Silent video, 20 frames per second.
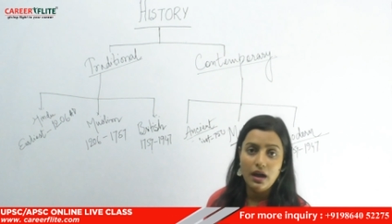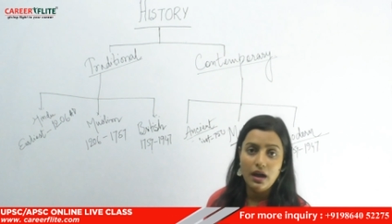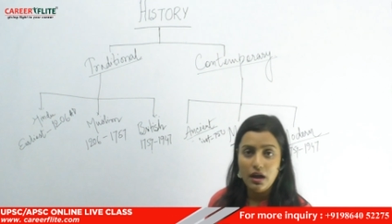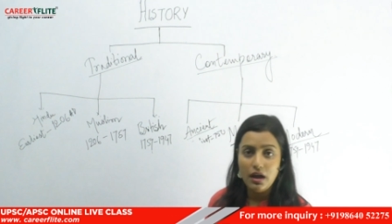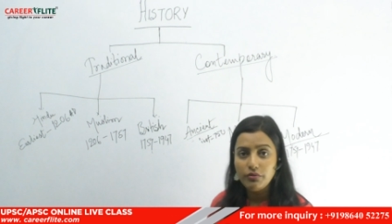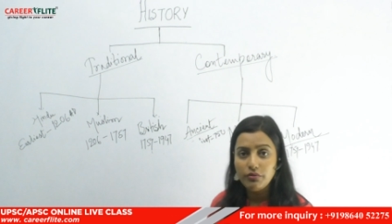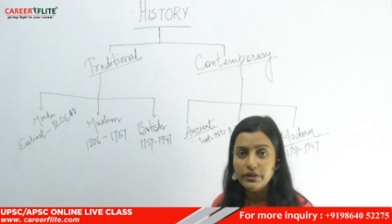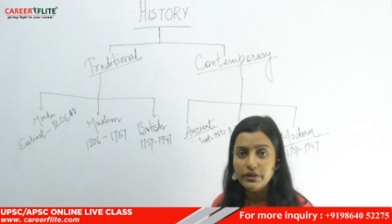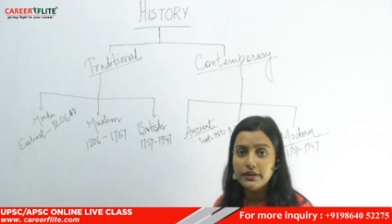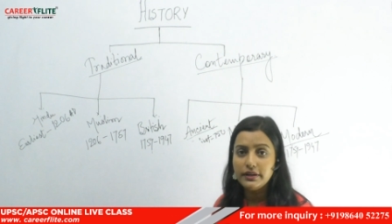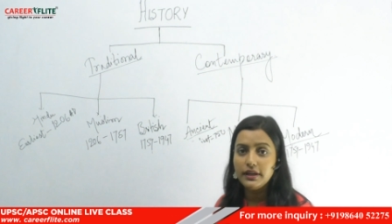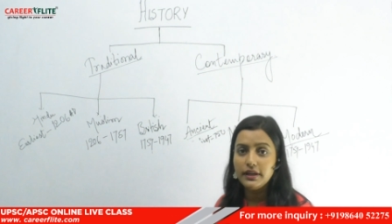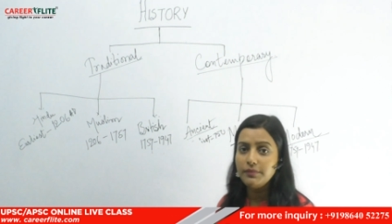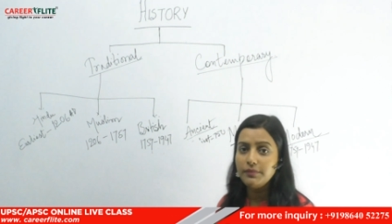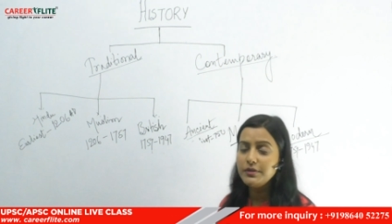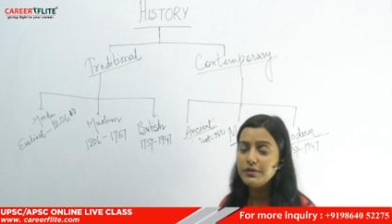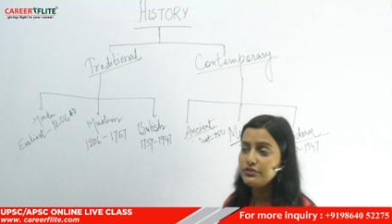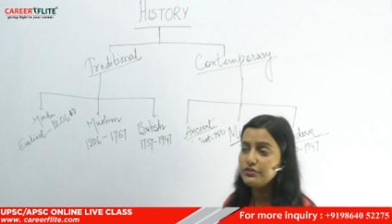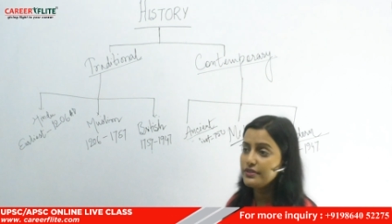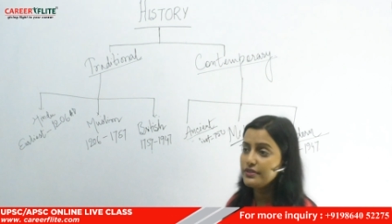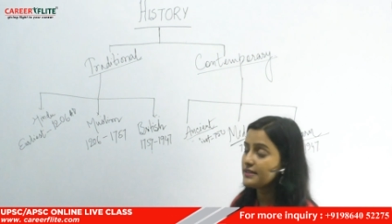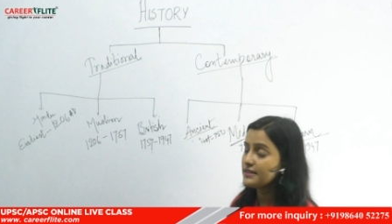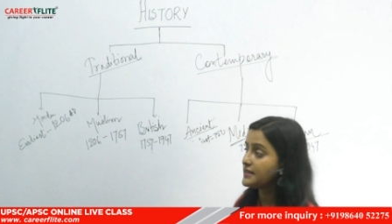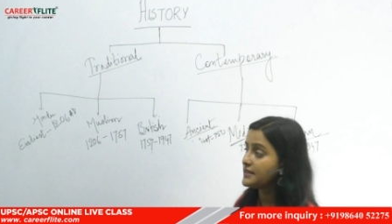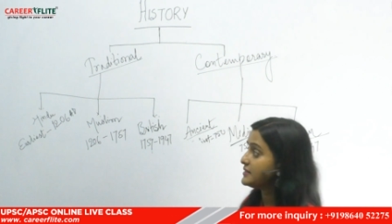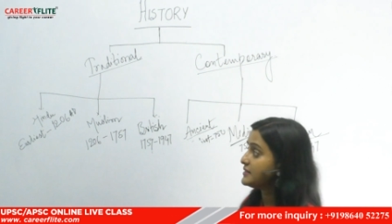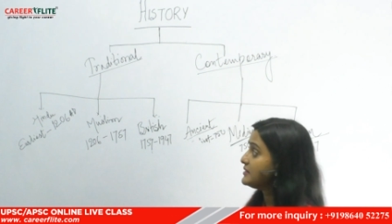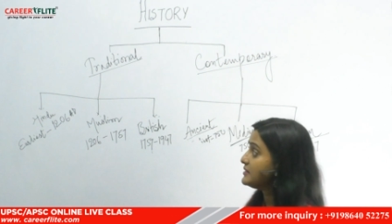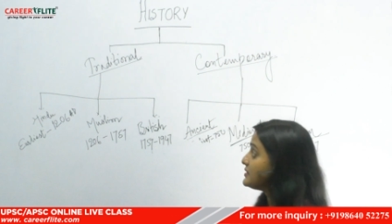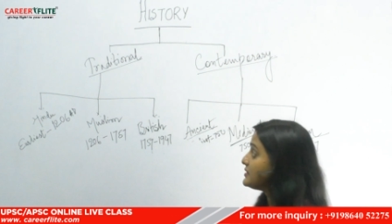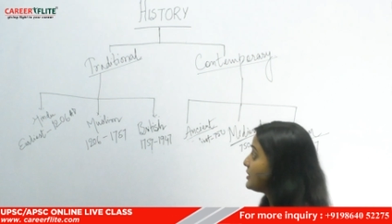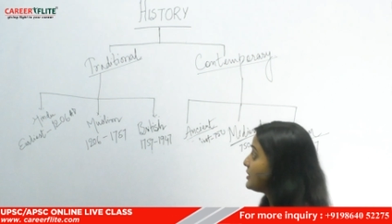how it came into existence and